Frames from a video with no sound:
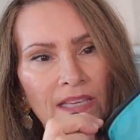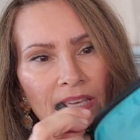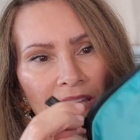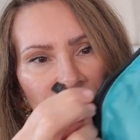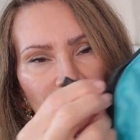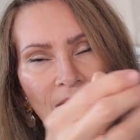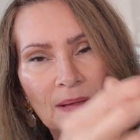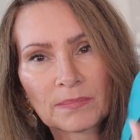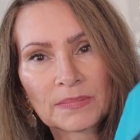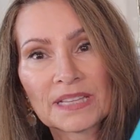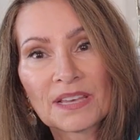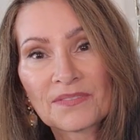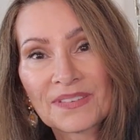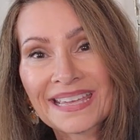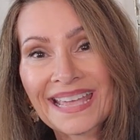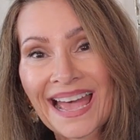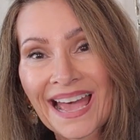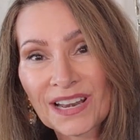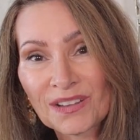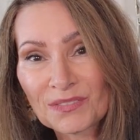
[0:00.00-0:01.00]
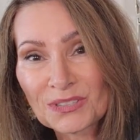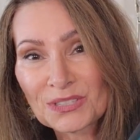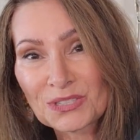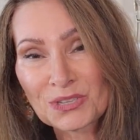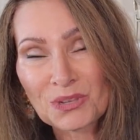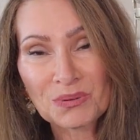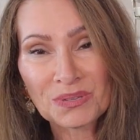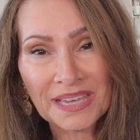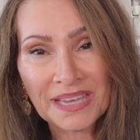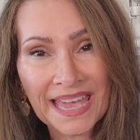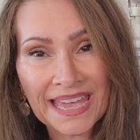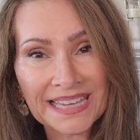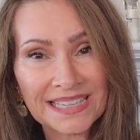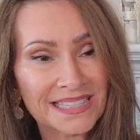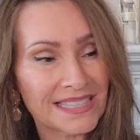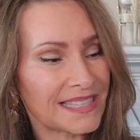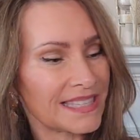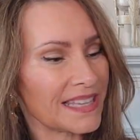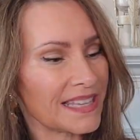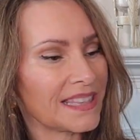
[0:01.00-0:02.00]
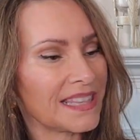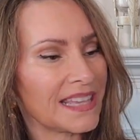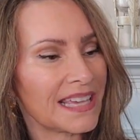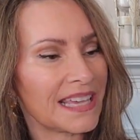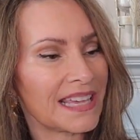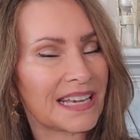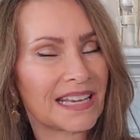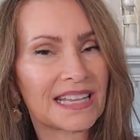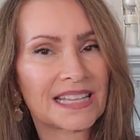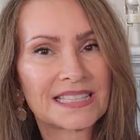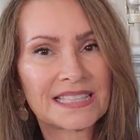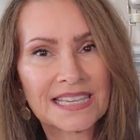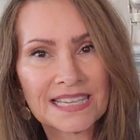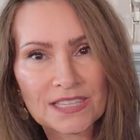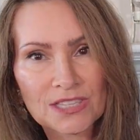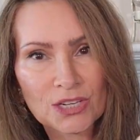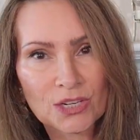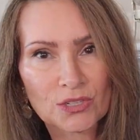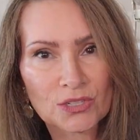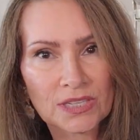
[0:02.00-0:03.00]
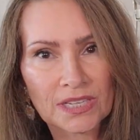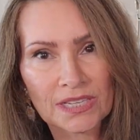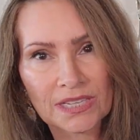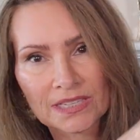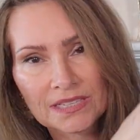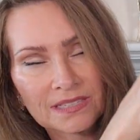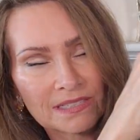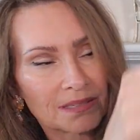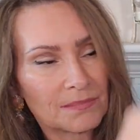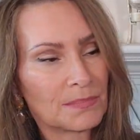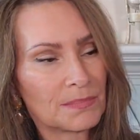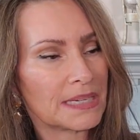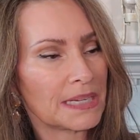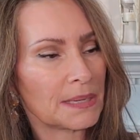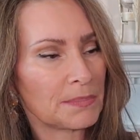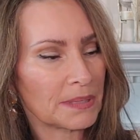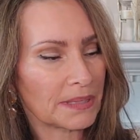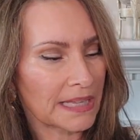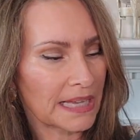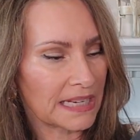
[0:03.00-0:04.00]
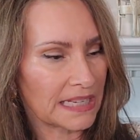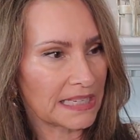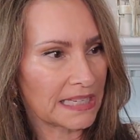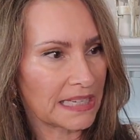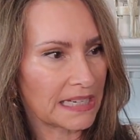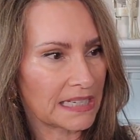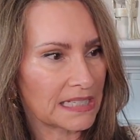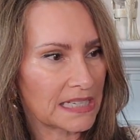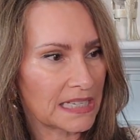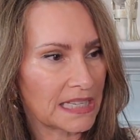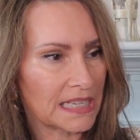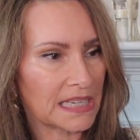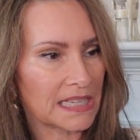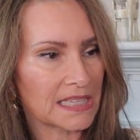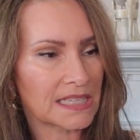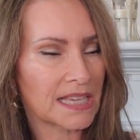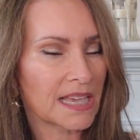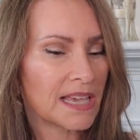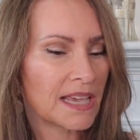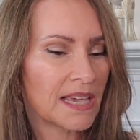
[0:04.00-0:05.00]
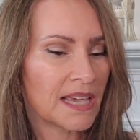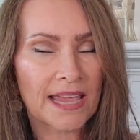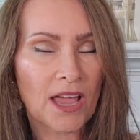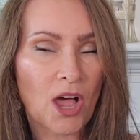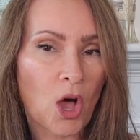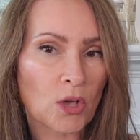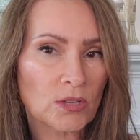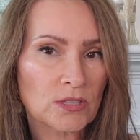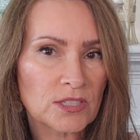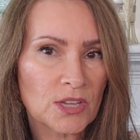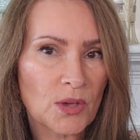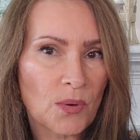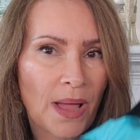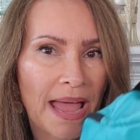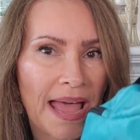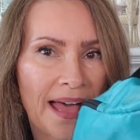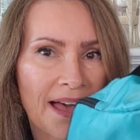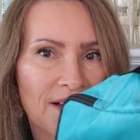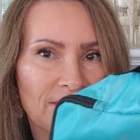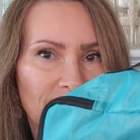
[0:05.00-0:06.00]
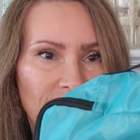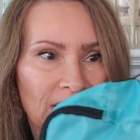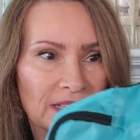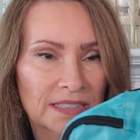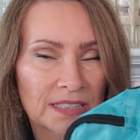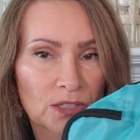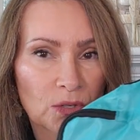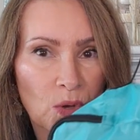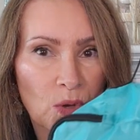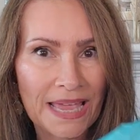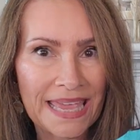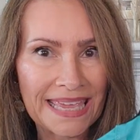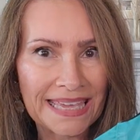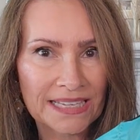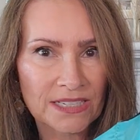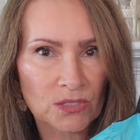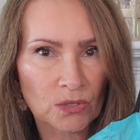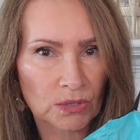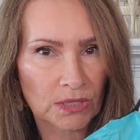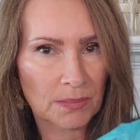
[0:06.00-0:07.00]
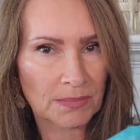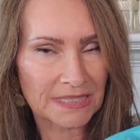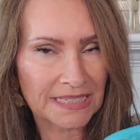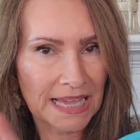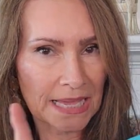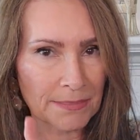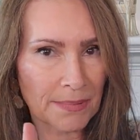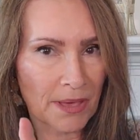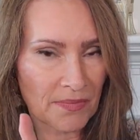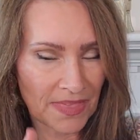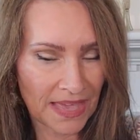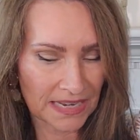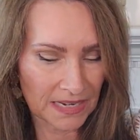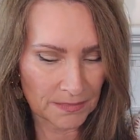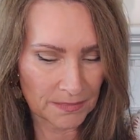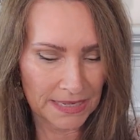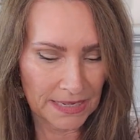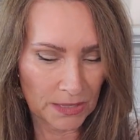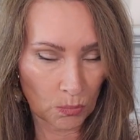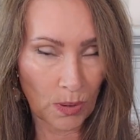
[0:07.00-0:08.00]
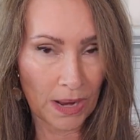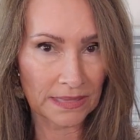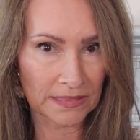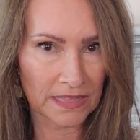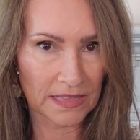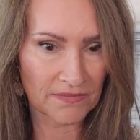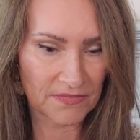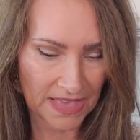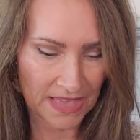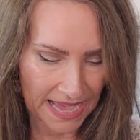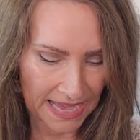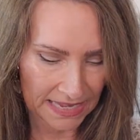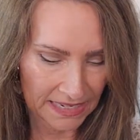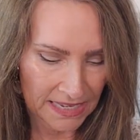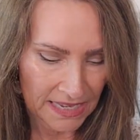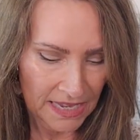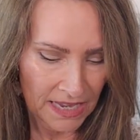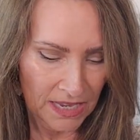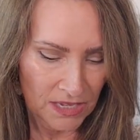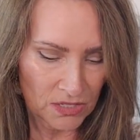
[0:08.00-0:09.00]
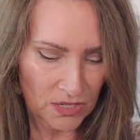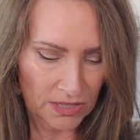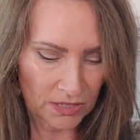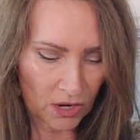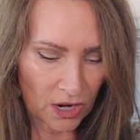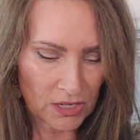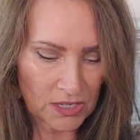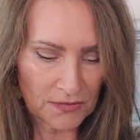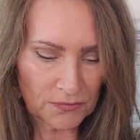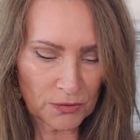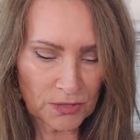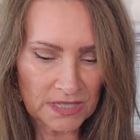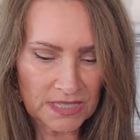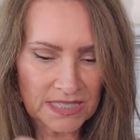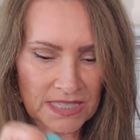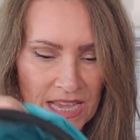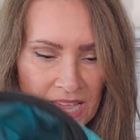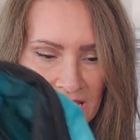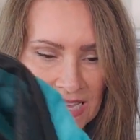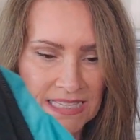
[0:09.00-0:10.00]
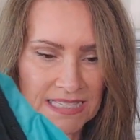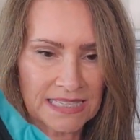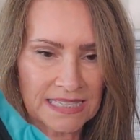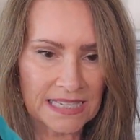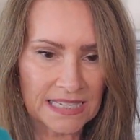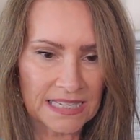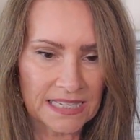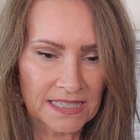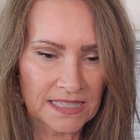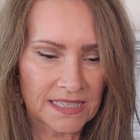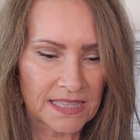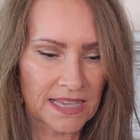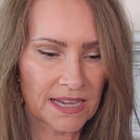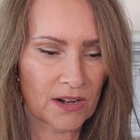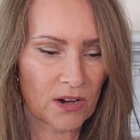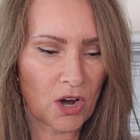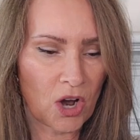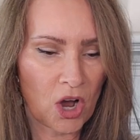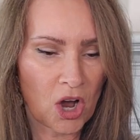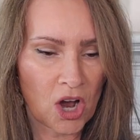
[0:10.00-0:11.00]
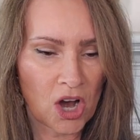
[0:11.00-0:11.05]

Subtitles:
if I'm living out of a suitcase, then it's easier to manipulate and get into these. They also have a little handle, and I'm going to tell you about that in a minute why I love that. So there are different sizes. There's